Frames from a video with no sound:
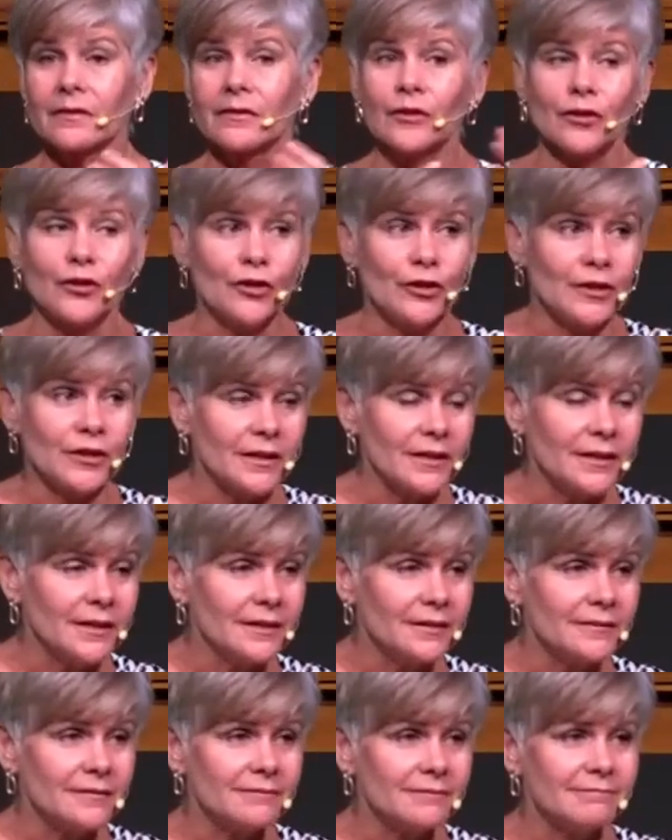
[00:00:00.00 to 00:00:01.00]
The
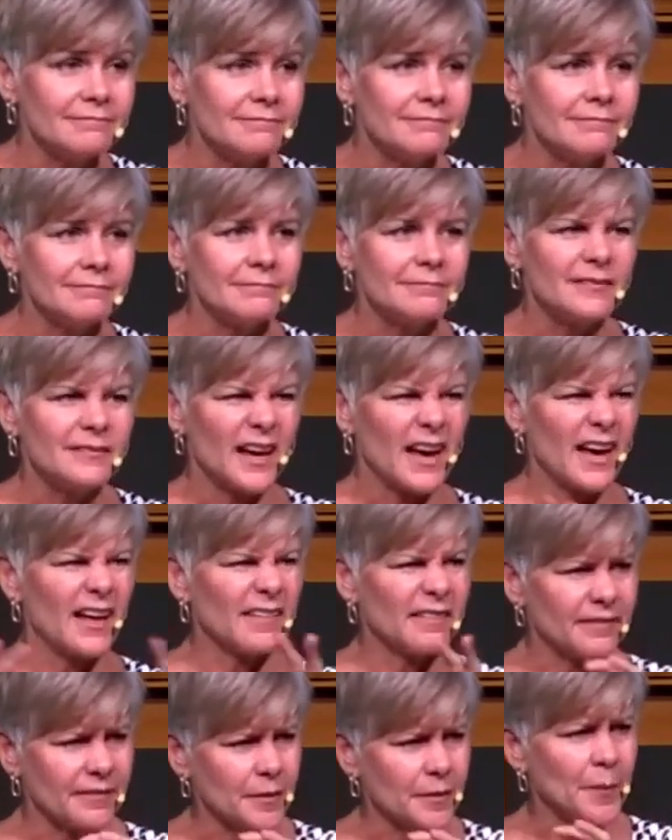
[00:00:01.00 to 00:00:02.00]
good
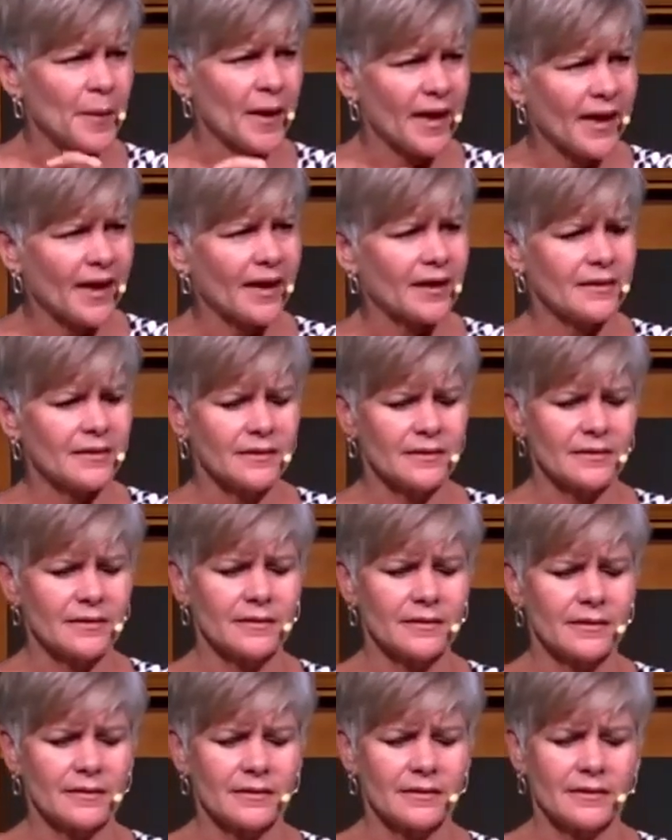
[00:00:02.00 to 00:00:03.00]
and the bad,
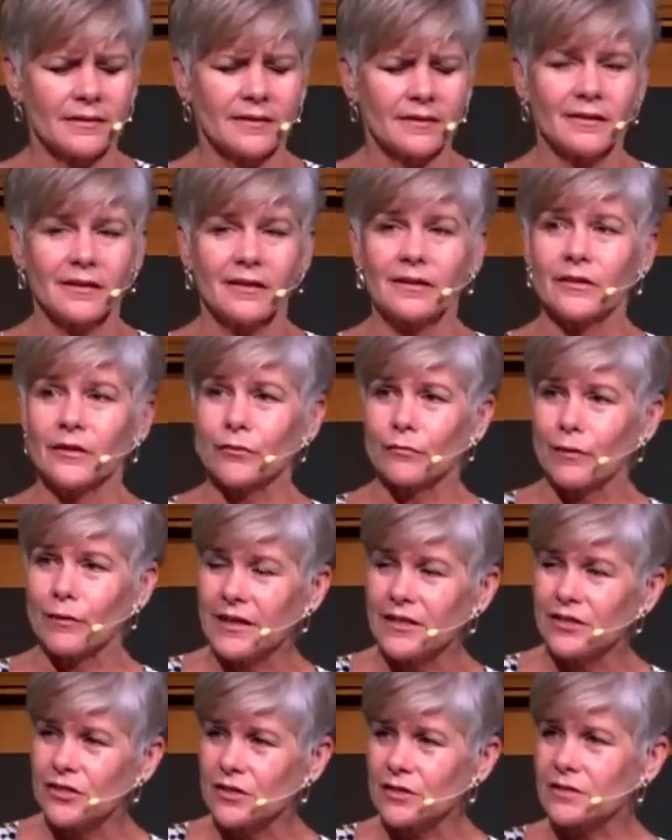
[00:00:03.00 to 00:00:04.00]
the
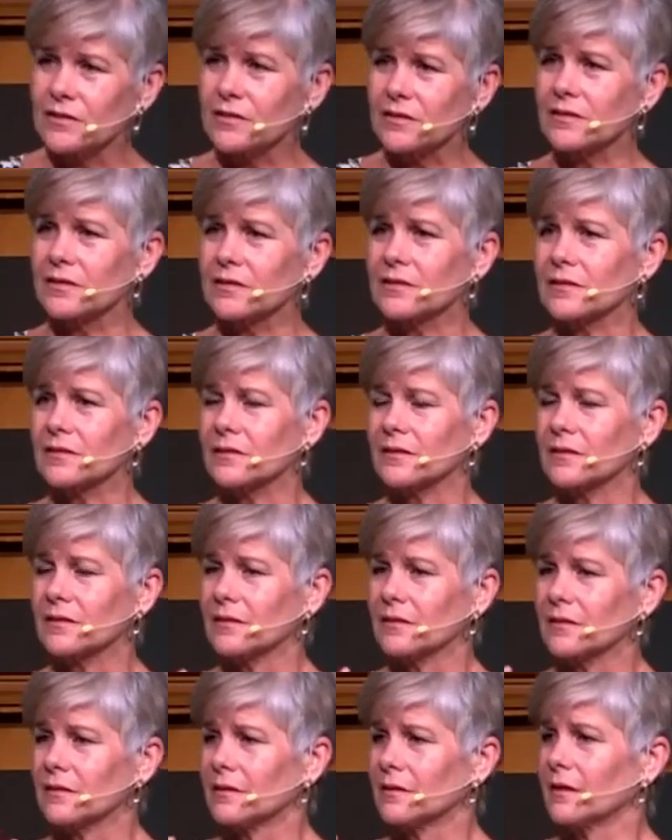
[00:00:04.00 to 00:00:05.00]
righteous
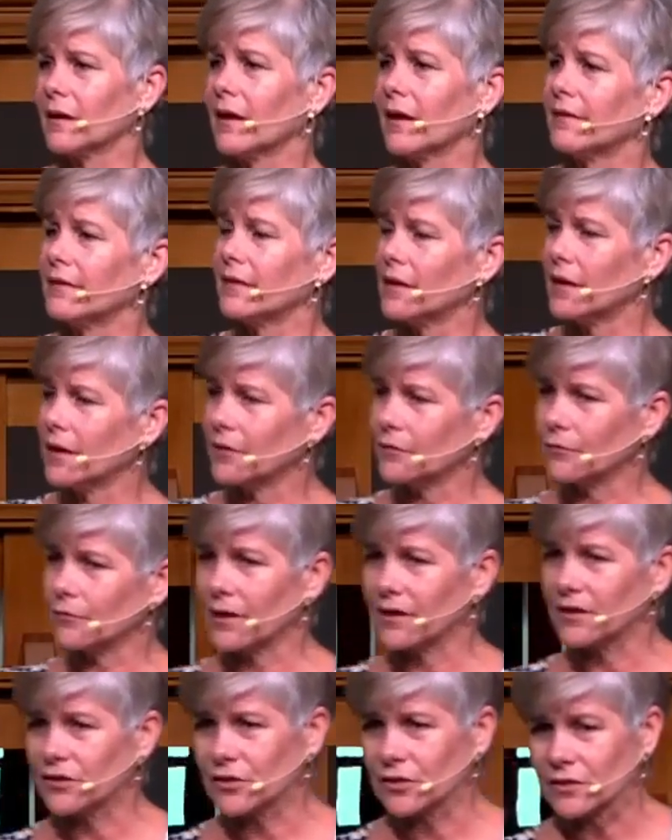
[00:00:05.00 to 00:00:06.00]
and the
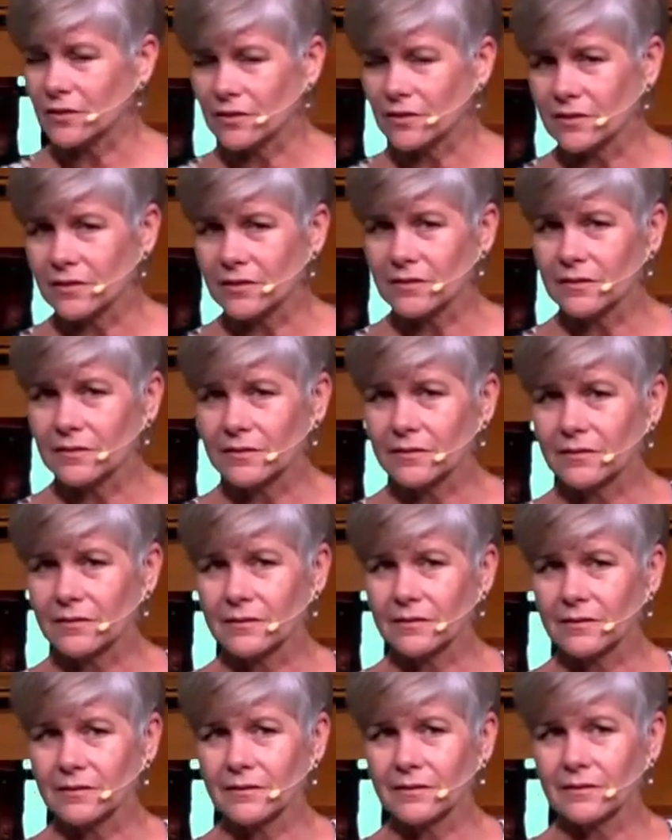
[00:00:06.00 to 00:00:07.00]
unrighteous,
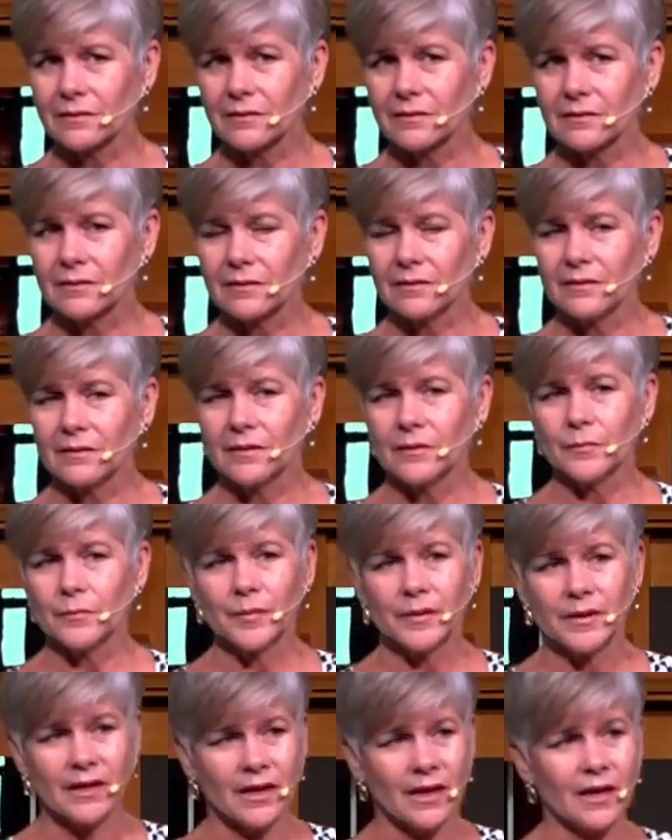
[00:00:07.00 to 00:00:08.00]

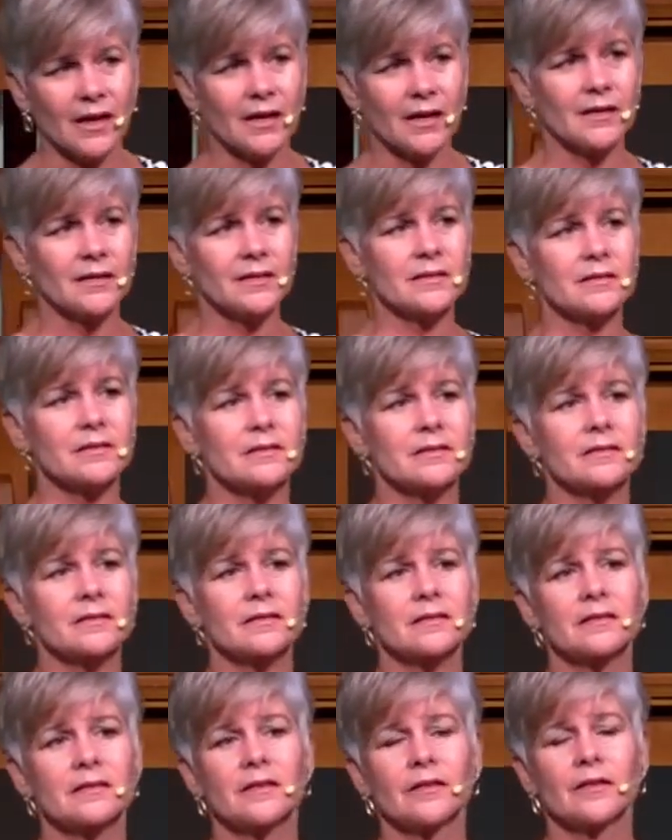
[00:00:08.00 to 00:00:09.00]

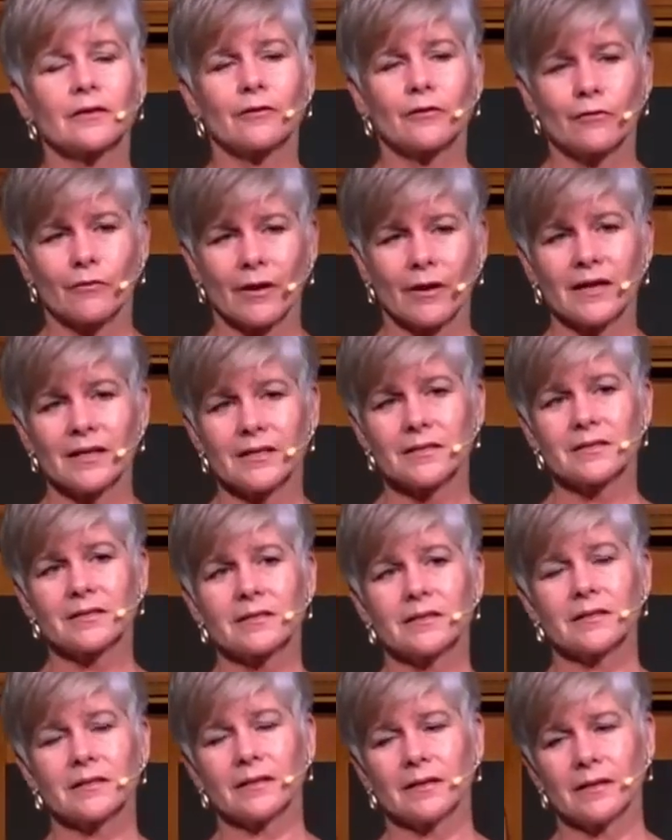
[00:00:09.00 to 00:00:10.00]
because
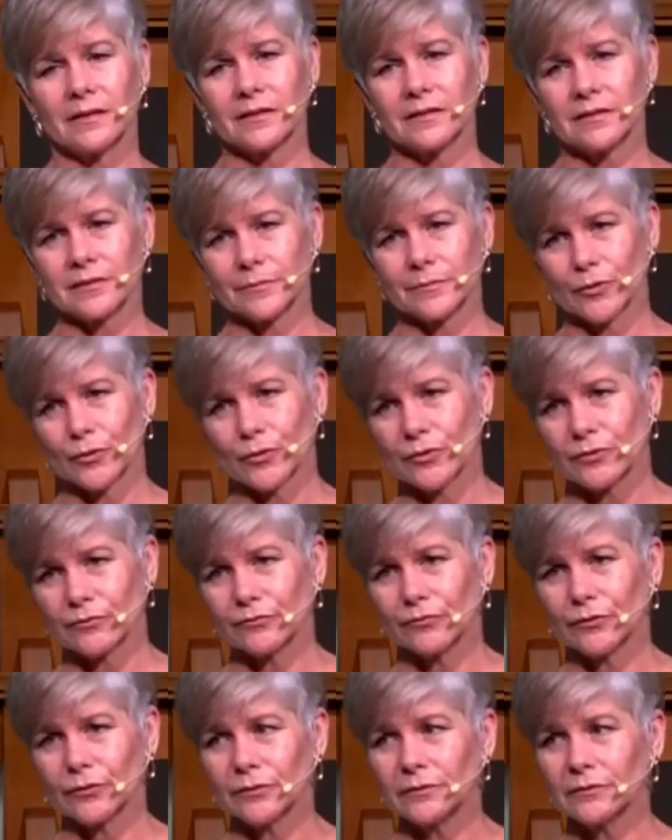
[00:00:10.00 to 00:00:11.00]
Christ is
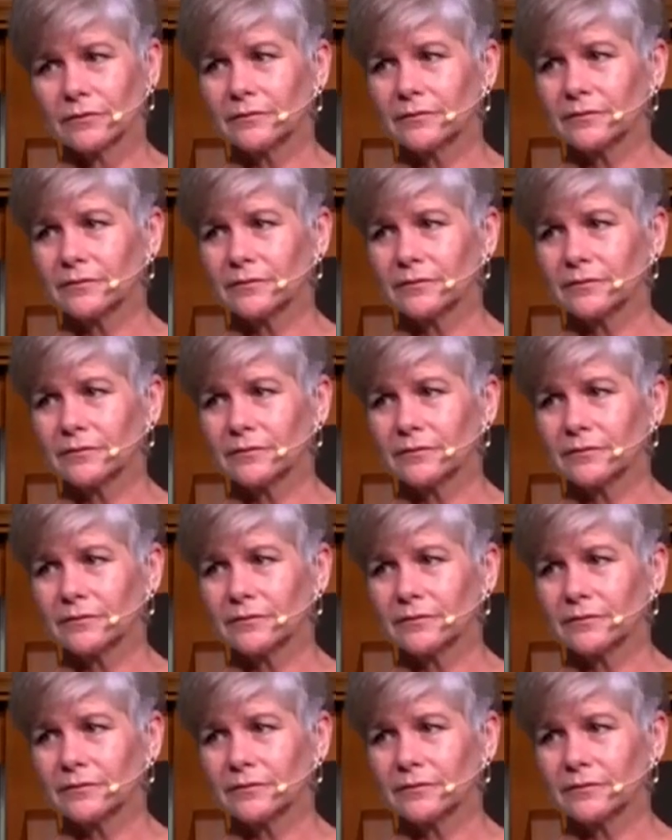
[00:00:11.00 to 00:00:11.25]
merciful.